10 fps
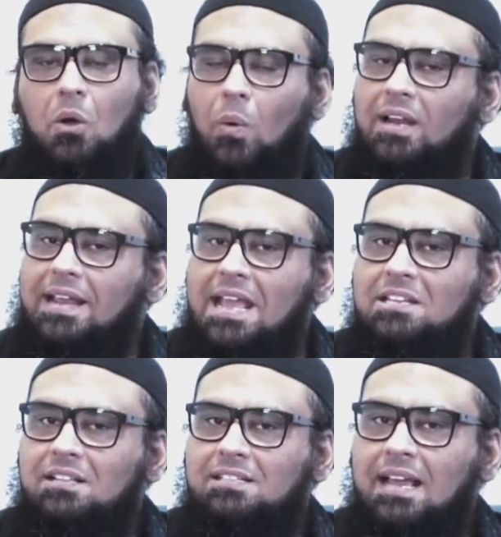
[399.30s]
What
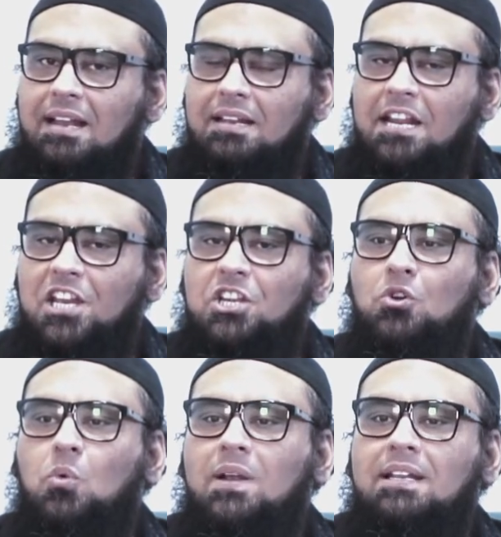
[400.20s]
angel said? That
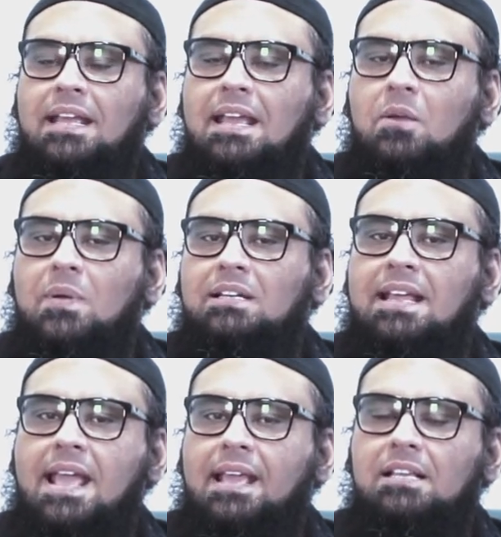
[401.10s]
he will
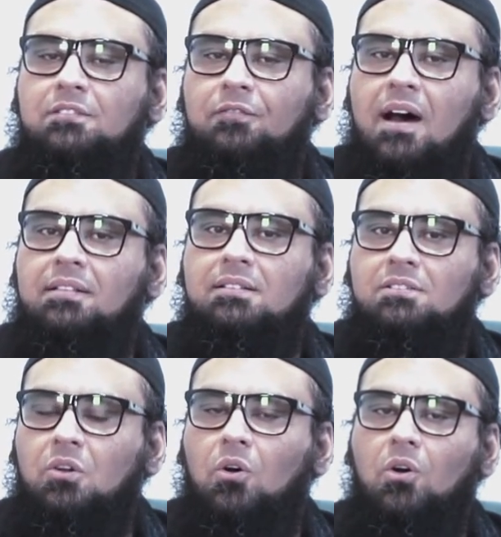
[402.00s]
take his
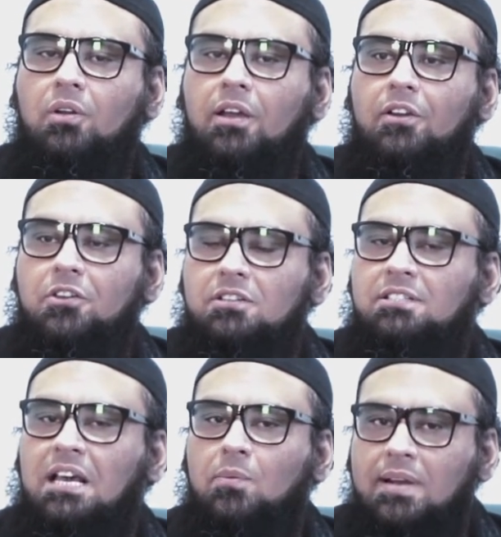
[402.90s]
father's throne, or your
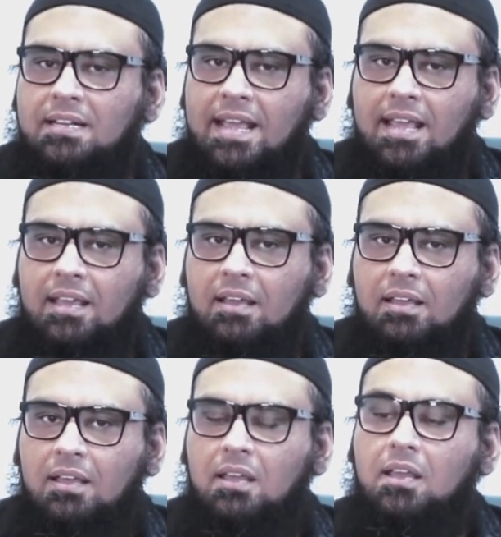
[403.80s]
son will take
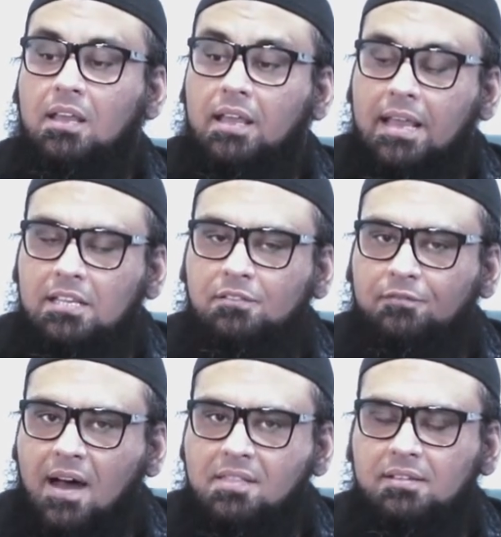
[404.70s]
his
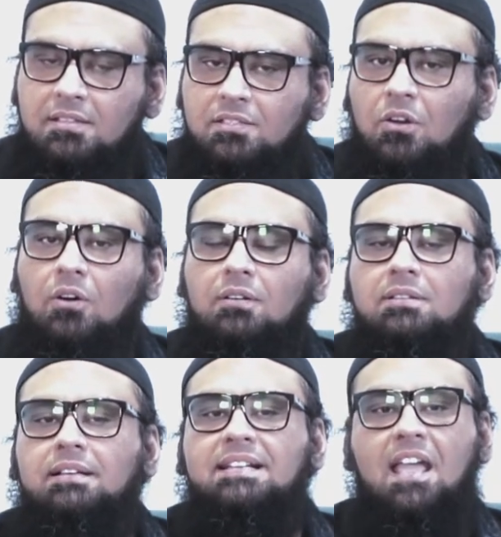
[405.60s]
father's
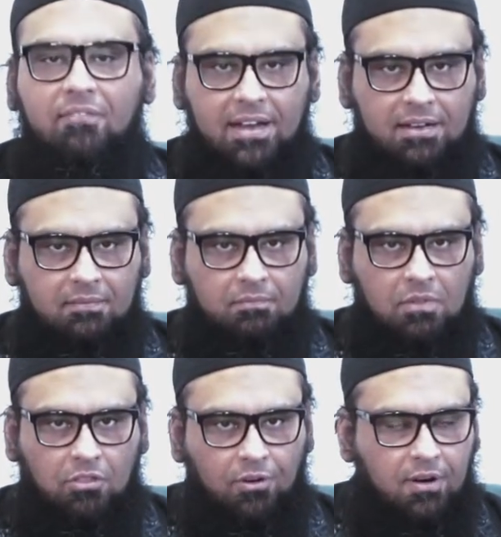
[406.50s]
throne, David,
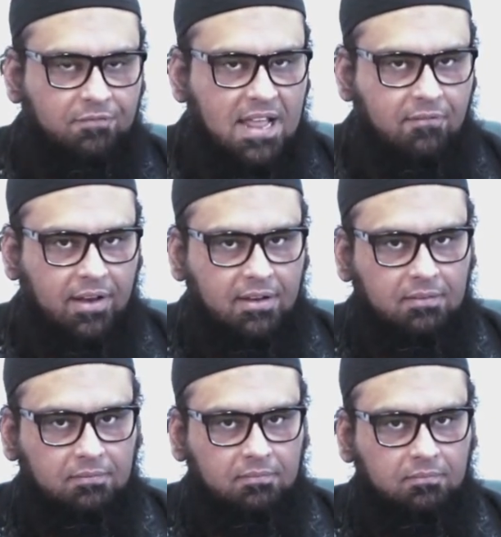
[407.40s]
the throne of David.